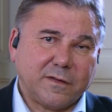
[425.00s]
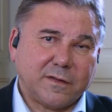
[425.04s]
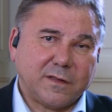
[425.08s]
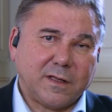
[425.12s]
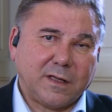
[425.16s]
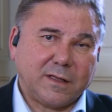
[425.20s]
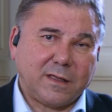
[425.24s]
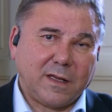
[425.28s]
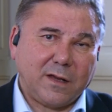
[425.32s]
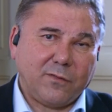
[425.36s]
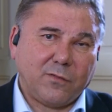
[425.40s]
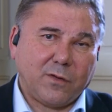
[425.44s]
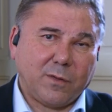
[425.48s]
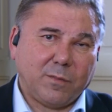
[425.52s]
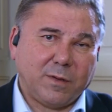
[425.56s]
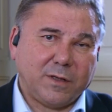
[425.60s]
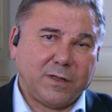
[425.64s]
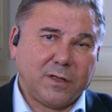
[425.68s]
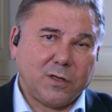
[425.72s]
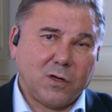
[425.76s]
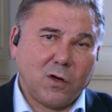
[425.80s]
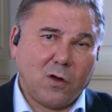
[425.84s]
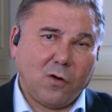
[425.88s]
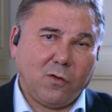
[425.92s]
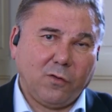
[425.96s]
that everybody
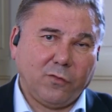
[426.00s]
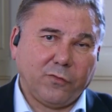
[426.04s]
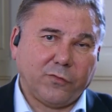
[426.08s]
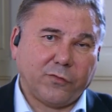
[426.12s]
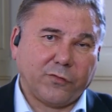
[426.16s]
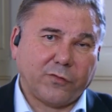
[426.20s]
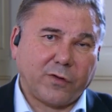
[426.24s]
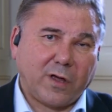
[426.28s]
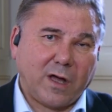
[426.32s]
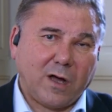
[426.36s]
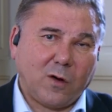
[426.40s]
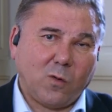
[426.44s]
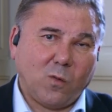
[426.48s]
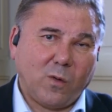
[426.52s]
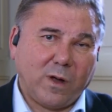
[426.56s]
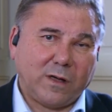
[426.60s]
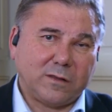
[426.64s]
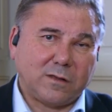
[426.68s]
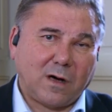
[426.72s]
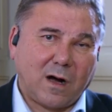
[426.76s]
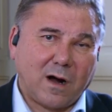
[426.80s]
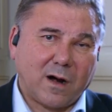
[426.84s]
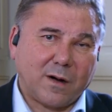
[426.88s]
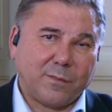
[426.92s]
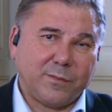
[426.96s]
knows how well
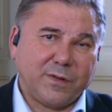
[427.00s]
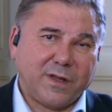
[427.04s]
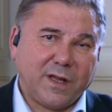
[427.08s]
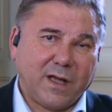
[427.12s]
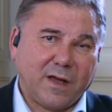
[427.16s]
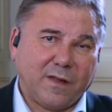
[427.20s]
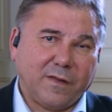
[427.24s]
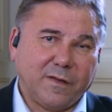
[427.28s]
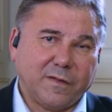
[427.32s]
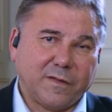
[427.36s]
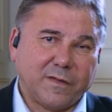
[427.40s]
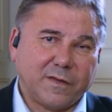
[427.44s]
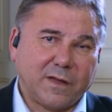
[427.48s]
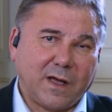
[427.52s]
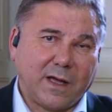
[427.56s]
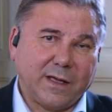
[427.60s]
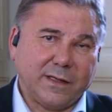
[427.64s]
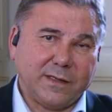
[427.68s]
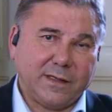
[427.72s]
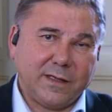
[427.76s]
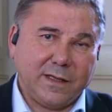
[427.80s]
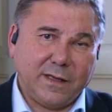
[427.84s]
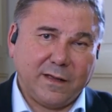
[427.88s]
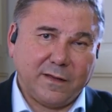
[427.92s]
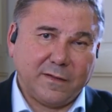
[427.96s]
armed the other
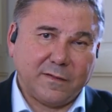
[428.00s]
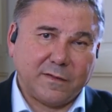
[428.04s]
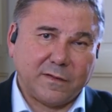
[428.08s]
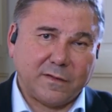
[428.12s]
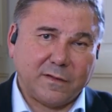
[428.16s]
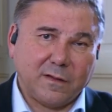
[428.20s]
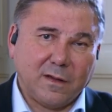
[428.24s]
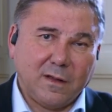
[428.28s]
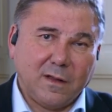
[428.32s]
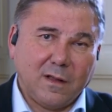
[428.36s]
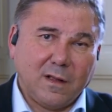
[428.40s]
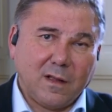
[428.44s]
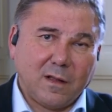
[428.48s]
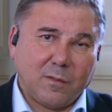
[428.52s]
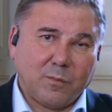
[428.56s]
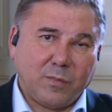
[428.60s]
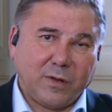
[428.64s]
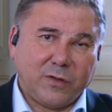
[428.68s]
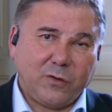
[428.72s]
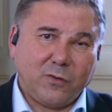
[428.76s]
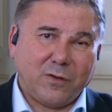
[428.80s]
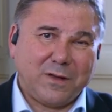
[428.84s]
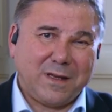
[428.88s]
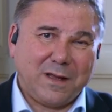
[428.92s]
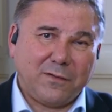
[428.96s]
side is,
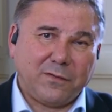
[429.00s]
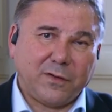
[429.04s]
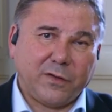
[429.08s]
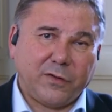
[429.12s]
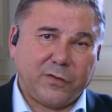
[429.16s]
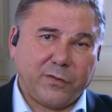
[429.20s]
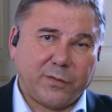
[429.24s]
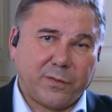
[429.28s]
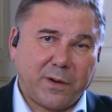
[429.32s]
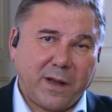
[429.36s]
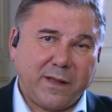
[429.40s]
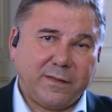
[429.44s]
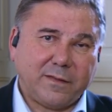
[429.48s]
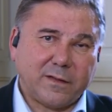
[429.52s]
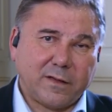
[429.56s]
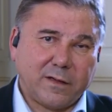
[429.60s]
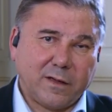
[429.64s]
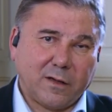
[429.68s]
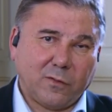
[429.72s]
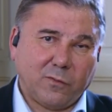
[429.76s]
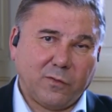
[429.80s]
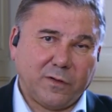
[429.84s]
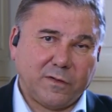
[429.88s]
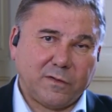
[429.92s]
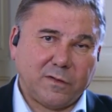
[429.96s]
but you're never
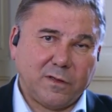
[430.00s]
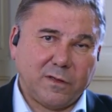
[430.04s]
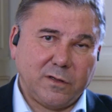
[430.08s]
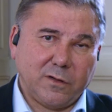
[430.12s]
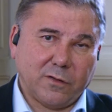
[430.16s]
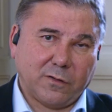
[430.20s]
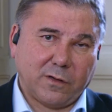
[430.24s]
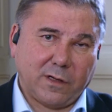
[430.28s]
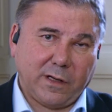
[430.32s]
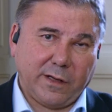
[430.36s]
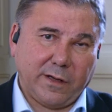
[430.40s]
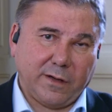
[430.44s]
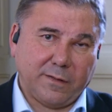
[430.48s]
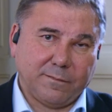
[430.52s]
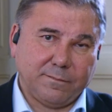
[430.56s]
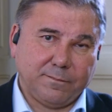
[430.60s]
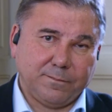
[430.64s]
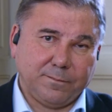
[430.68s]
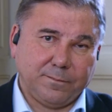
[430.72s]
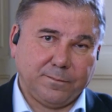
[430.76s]
threatening with the nuclear.